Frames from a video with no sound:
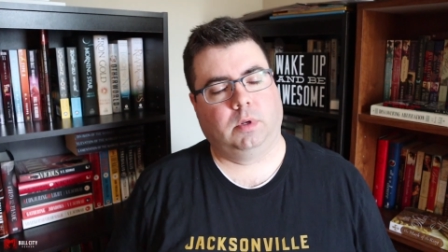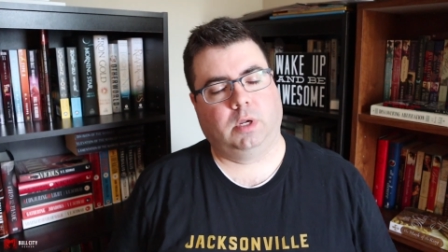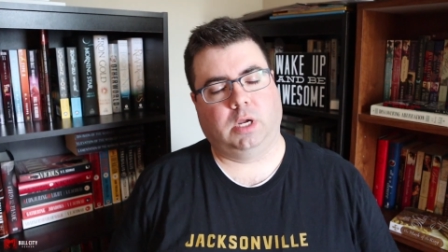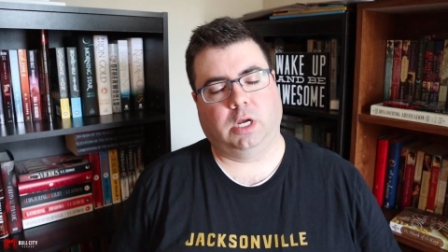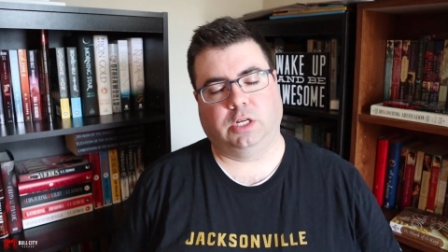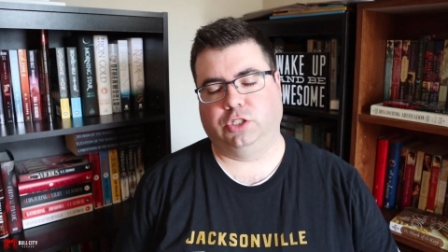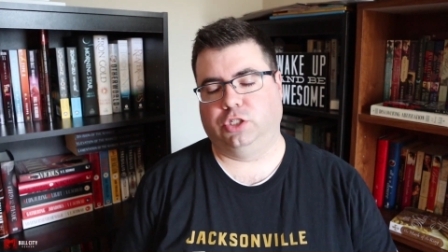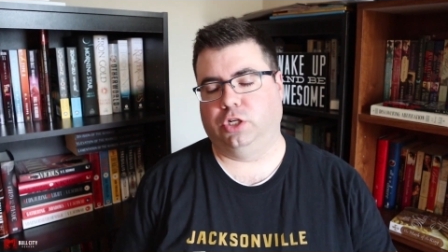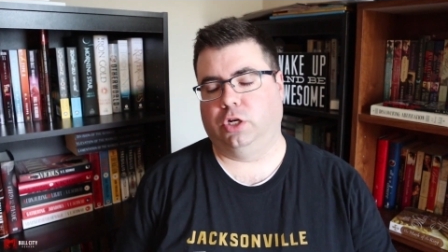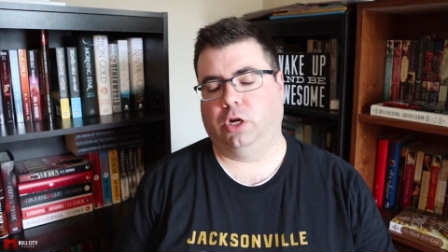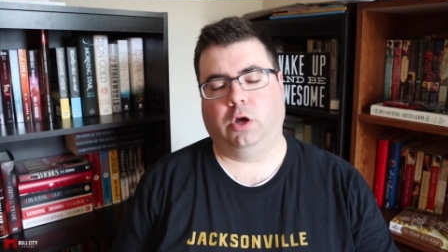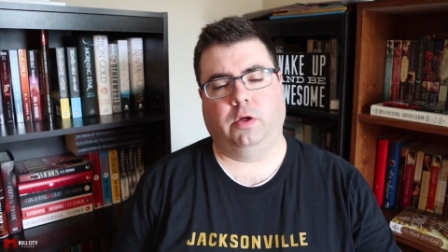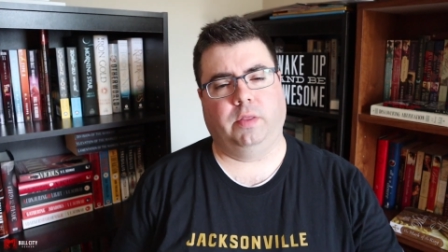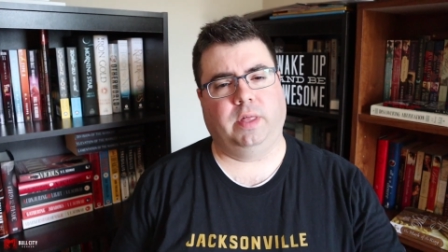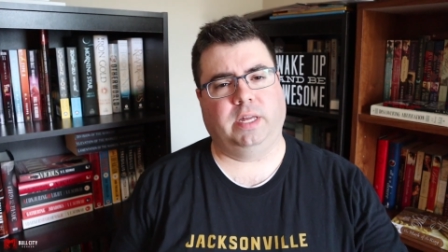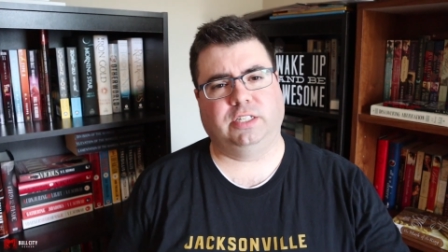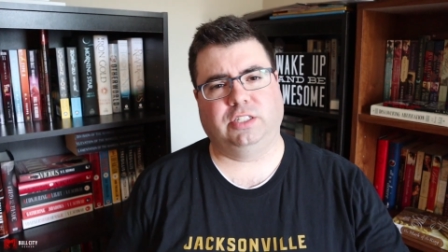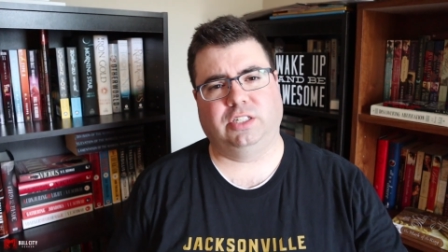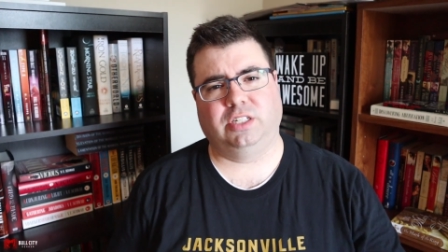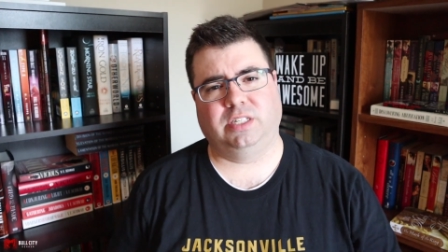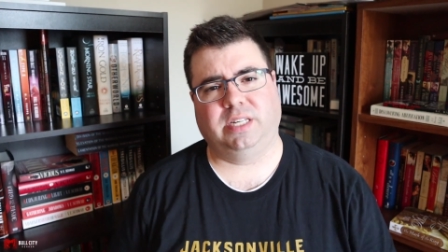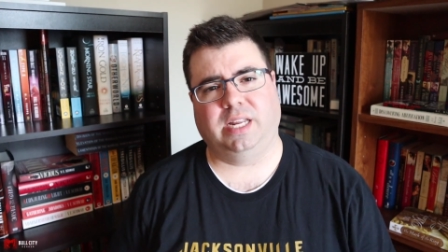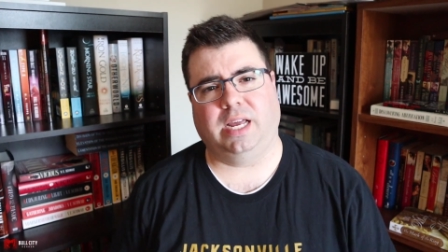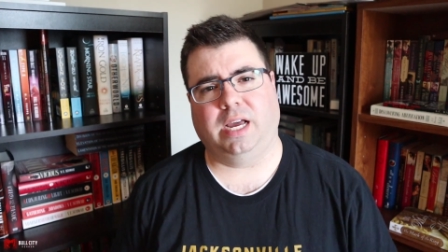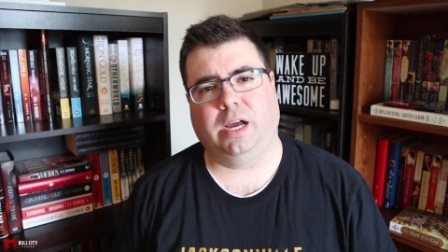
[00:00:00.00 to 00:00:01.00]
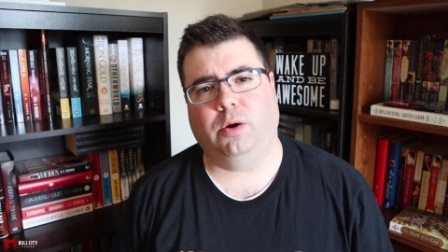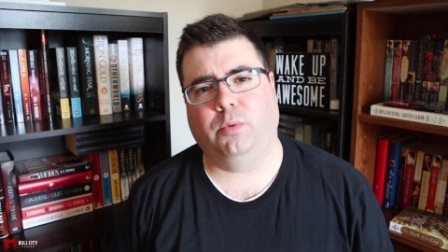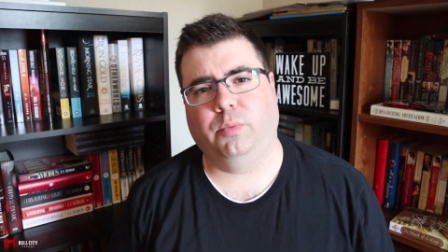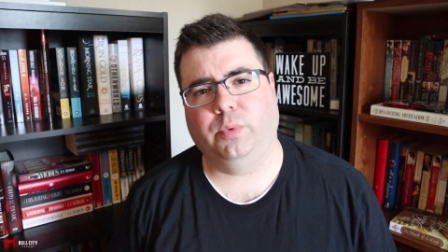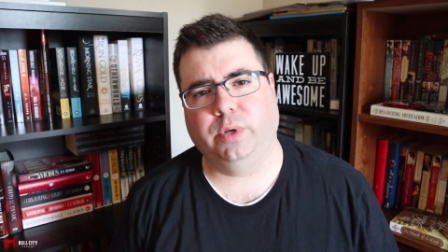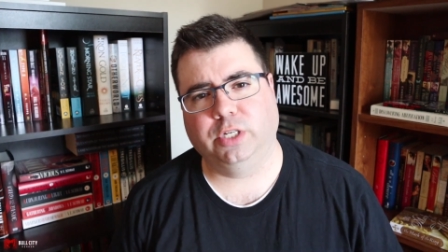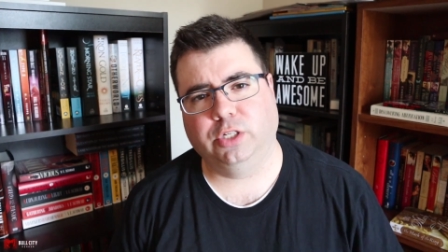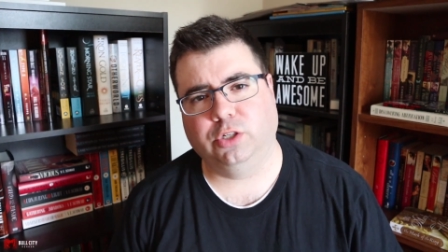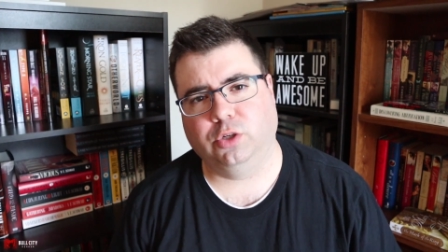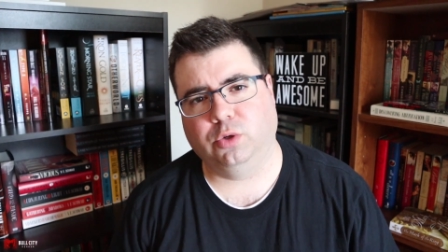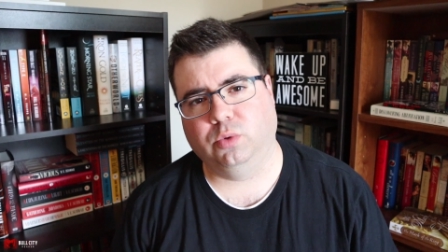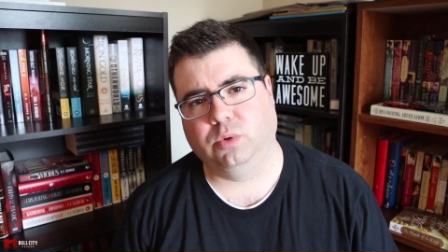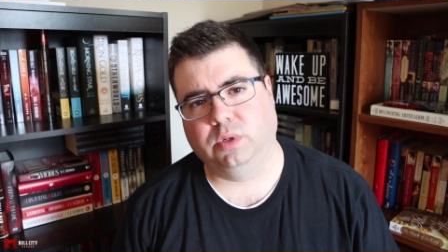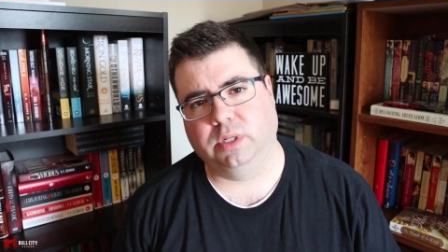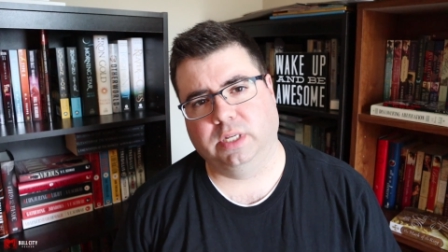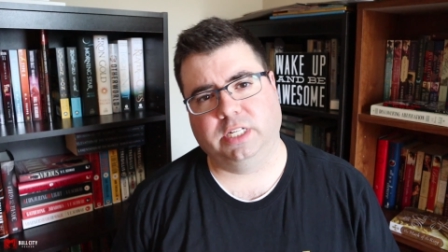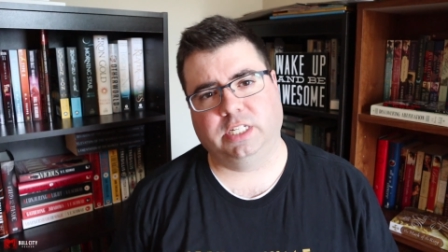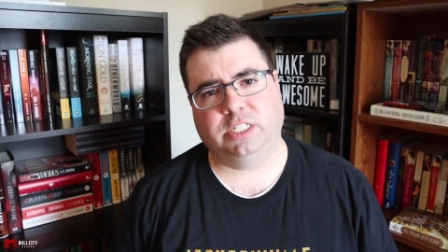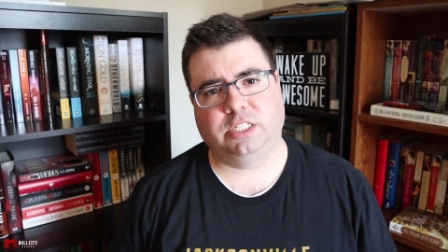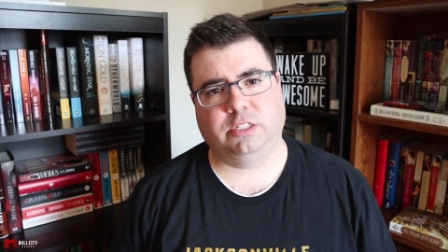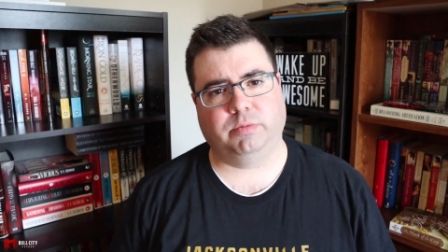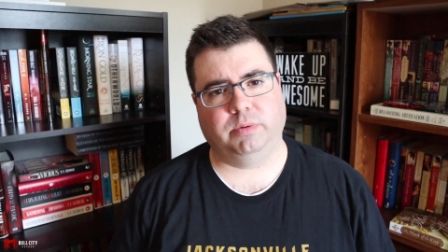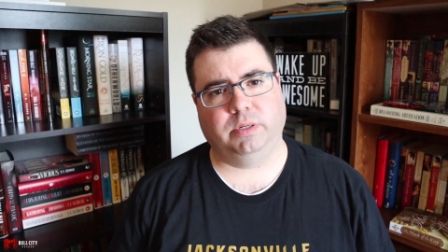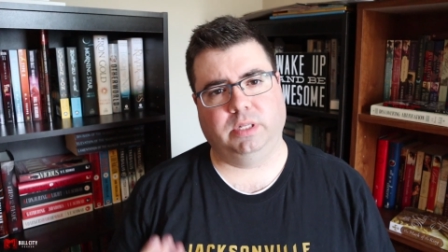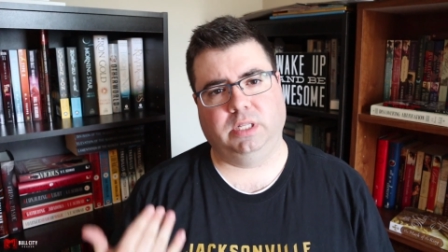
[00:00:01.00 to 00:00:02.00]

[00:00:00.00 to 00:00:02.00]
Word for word: cuz you know that's just how we do lists.